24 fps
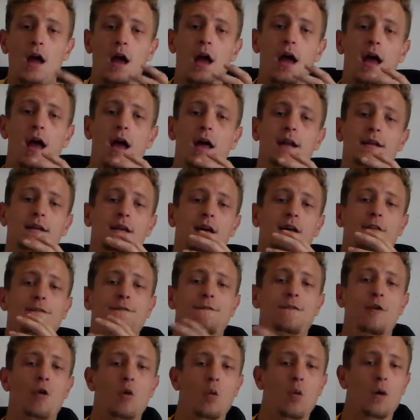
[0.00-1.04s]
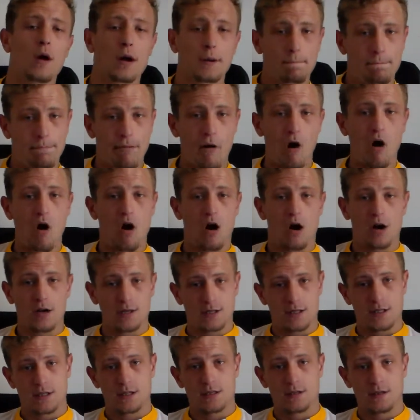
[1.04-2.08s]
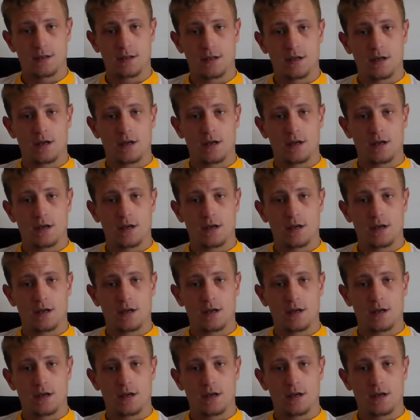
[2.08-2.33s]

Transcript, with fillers: and a forward pass,